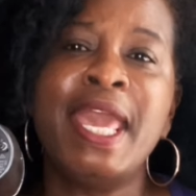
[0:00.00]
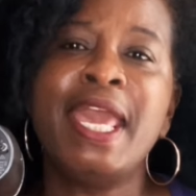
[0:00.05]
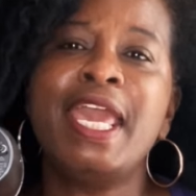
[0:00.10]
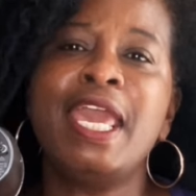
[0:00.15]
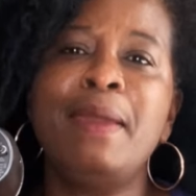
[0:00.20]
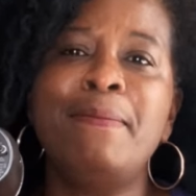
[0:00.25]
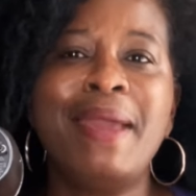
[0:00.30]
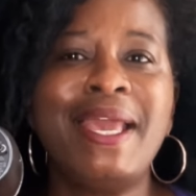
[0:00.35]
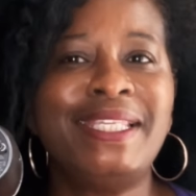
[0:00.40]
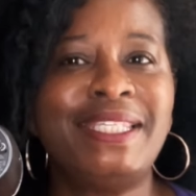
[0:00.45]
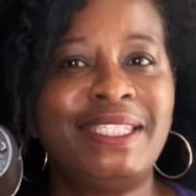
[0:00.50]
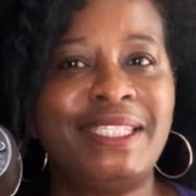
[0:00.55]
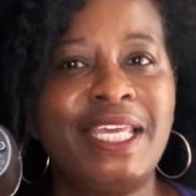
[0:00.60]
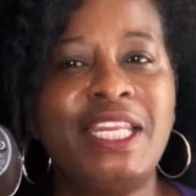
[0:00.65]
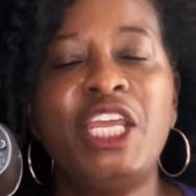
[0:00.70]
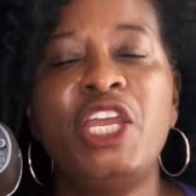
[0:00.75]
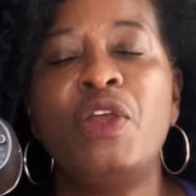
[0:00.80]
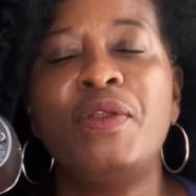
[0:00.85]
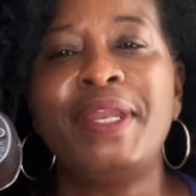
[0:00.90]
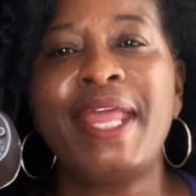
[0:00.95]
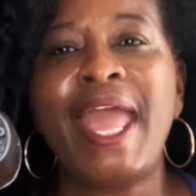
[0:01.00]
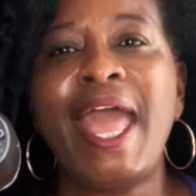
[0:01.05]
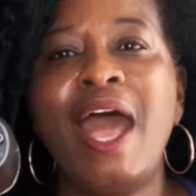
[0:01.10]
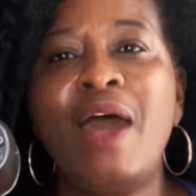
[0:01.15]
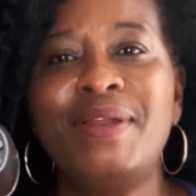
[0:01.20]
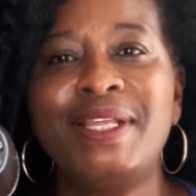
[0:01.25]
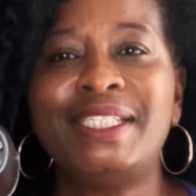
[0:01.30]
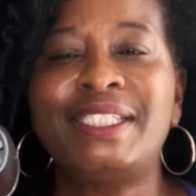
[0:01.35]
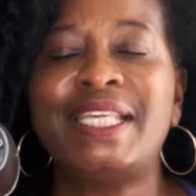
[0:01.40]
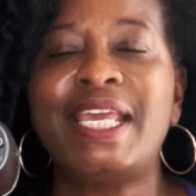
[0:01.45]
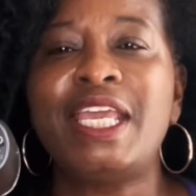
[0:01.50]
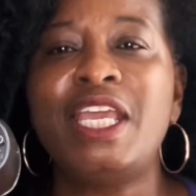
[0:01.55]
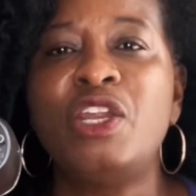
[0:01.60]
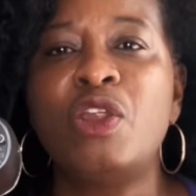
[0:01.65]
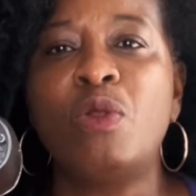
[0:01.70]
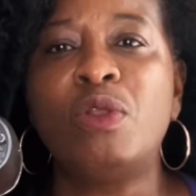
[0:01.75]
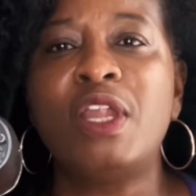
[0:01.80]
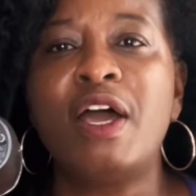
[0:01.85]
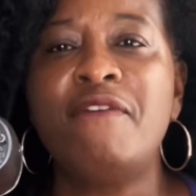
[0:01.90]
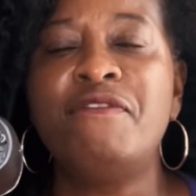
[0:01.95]
He may sit here now and say he
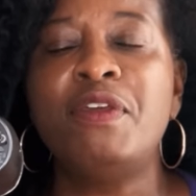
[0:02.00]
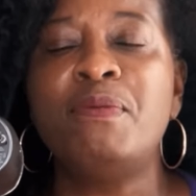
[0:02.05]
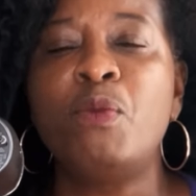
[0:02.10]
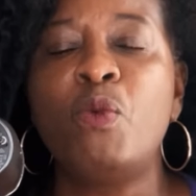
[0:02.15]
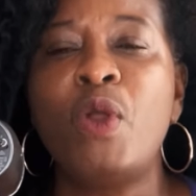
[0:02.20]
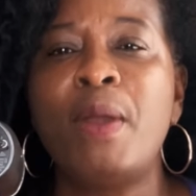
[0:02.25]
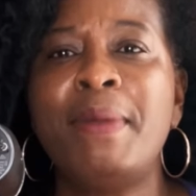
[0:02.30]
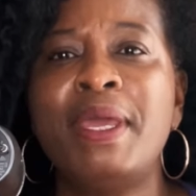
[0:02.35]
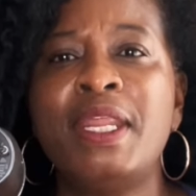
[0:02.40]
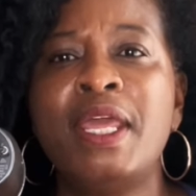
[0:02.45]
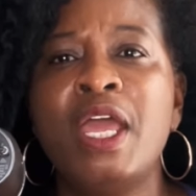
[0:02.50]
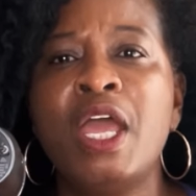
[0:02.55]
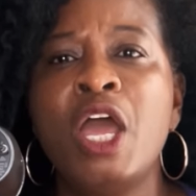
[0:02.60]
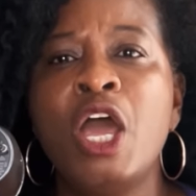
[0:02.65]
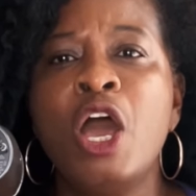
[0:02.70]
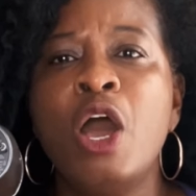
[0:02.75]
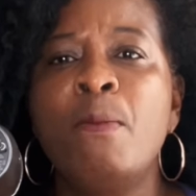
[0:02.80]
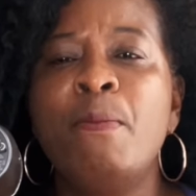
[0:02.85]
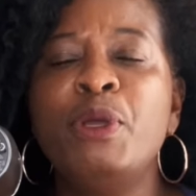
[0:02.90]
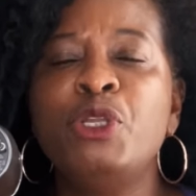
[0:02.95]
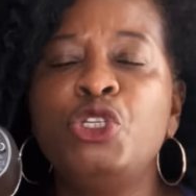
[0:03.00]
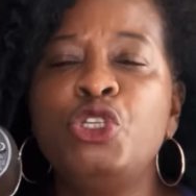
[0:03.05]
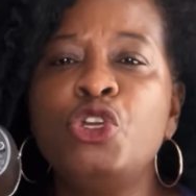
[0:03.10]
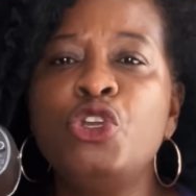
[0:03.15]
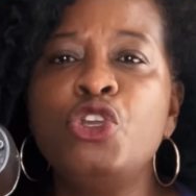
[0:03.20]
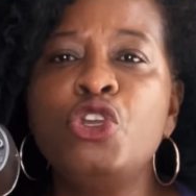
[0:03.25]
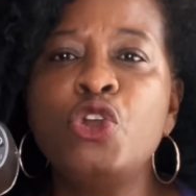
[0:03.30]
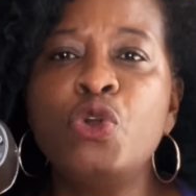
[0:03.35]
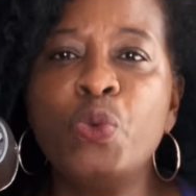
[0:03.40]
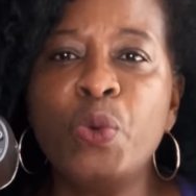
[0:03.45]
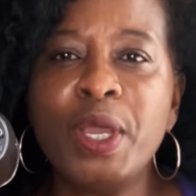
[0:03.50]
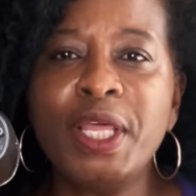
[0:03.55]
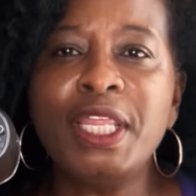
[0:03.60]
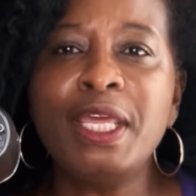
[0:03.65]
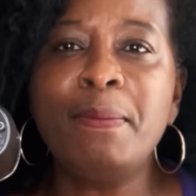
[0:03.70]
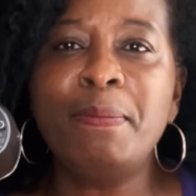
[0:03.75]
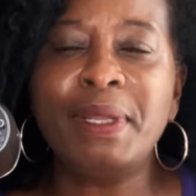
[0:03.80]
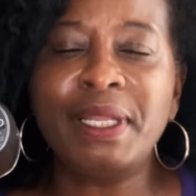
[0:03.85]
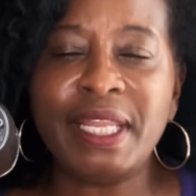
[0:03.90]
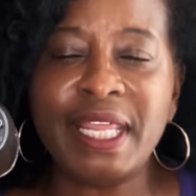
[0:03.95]
don't love them women, but do you
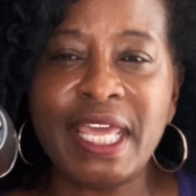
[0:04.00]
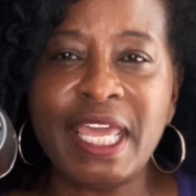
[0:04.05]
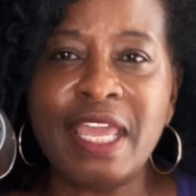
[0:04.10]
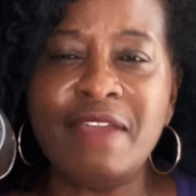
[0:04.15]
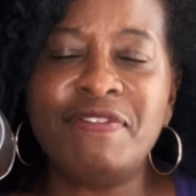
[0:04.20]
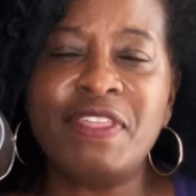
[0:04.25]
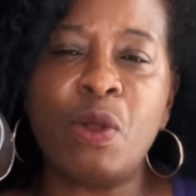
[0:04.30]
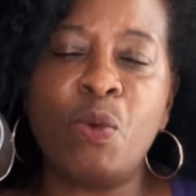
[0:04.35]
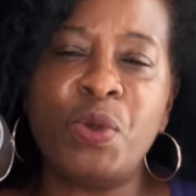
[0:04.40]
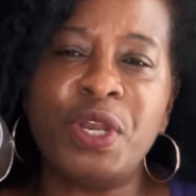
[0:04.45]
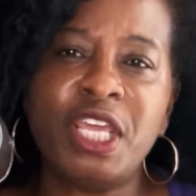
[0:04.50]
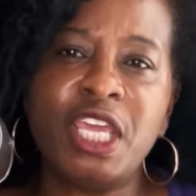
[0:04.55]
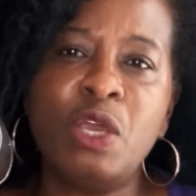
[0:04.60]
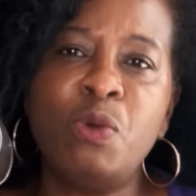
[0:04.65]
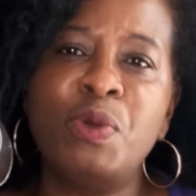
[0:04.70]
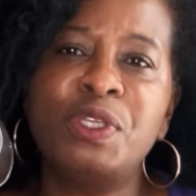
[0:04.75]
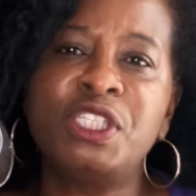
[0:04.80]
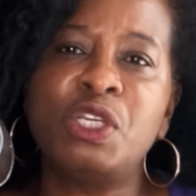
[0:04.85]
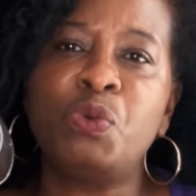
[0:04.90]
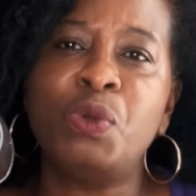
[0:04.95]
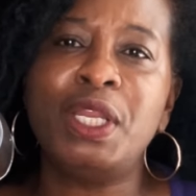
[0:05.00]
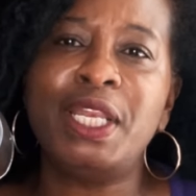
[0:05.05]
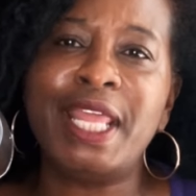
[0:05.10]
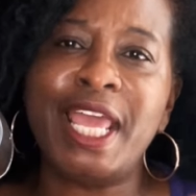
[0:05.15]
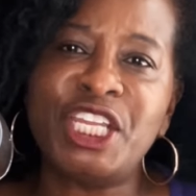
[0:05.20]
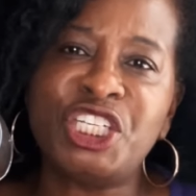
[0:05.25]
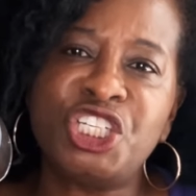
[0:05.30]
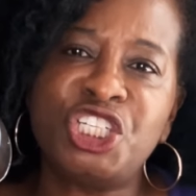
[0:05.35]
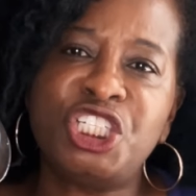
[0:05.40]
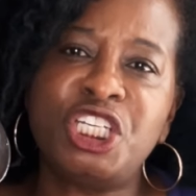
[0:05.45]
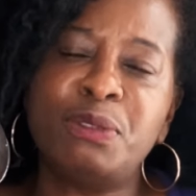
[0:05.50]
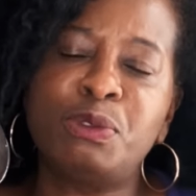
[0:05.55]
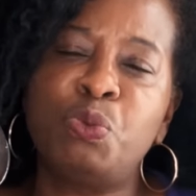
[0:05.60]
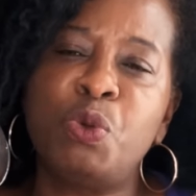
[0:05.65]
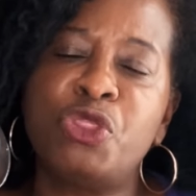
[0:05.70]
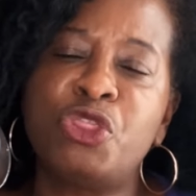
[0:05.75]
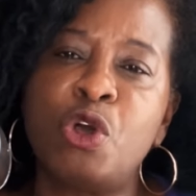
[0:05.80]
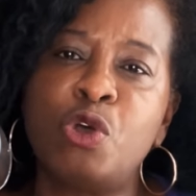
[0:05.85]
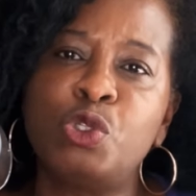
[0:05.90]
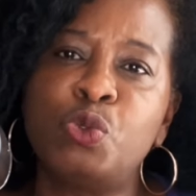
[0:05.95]
really believe that when he was in relationships
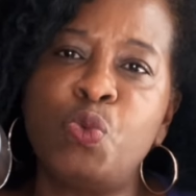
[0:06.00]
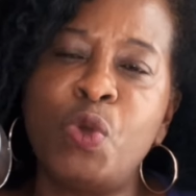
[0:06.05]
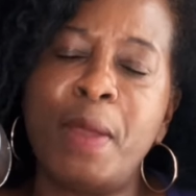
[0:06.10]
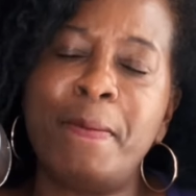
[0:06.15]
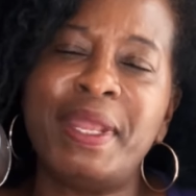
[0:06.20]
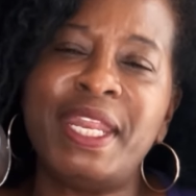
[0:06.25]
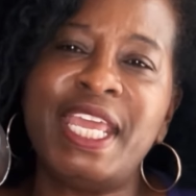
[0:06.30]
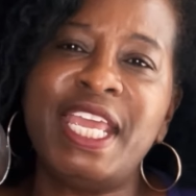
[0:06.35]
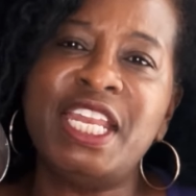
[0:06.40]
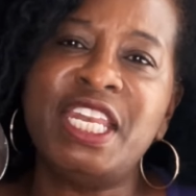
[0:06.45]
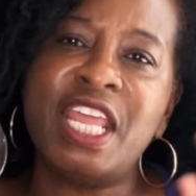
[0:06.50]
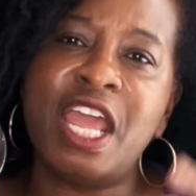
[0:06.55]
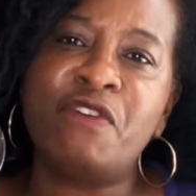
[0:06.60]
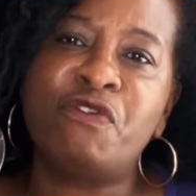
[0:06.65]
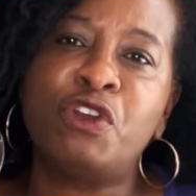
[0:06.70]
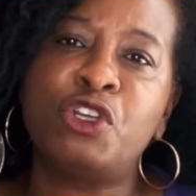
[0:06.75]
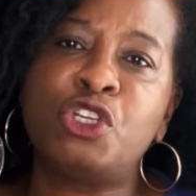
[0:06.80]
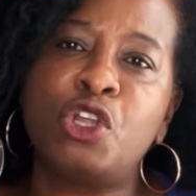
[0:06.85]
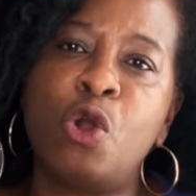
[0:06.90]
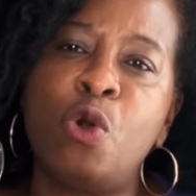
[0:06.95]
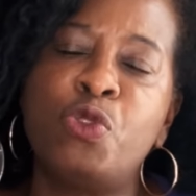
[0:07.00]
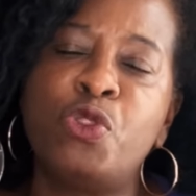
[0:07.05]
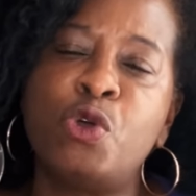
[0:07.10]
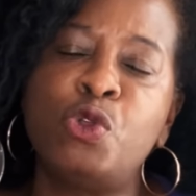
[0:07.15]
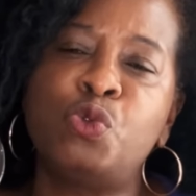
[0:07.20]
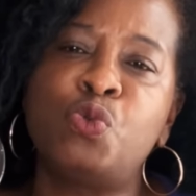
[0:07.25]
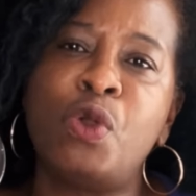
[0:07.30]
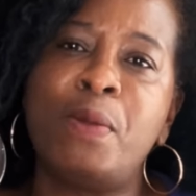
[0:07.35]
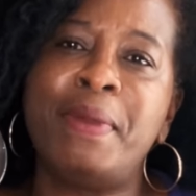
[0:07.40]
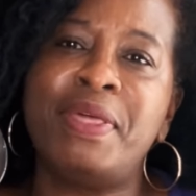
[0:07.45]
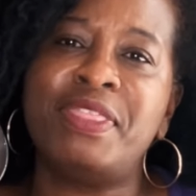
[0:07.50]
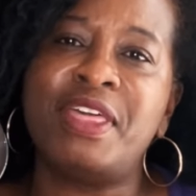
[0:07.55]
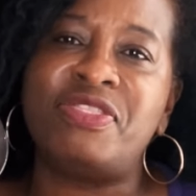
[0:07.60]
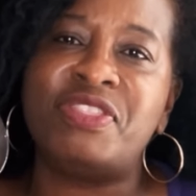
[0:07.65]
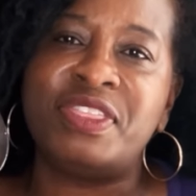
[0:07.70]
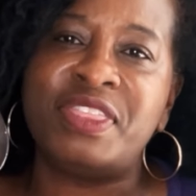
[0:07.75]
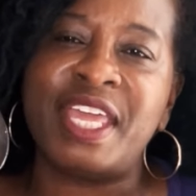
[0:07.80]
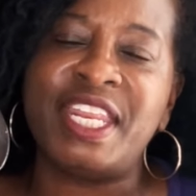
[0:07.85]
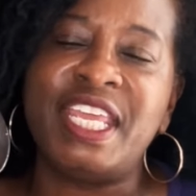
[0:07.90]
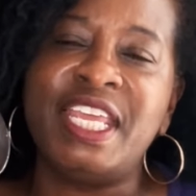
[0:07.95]
with those women, he never told those women
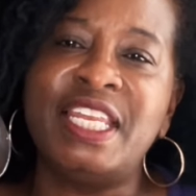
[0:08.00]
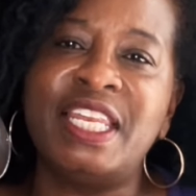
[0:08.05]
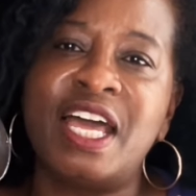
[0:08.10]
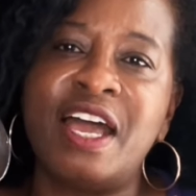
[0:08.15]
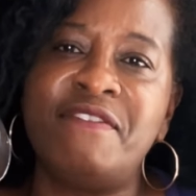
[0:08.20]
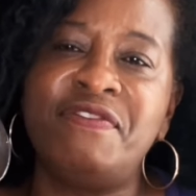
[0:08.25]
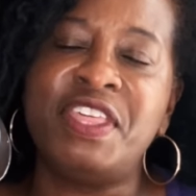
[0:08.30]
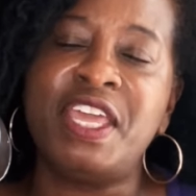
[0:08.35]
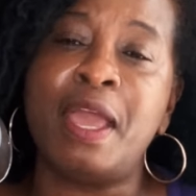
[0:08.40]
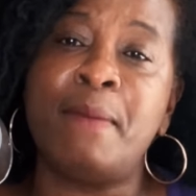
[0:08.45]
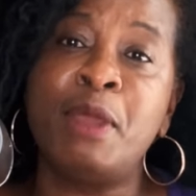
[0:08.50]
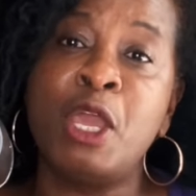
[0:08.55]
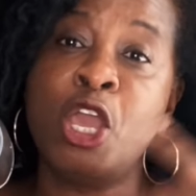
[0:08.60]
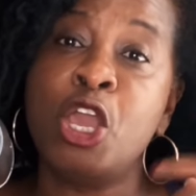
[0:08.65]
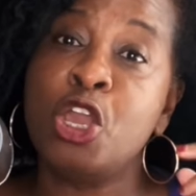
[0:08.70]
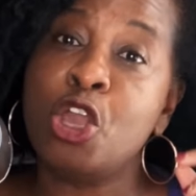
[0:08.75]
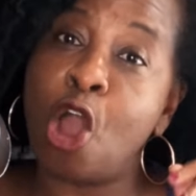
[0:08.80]
that, that he loved them?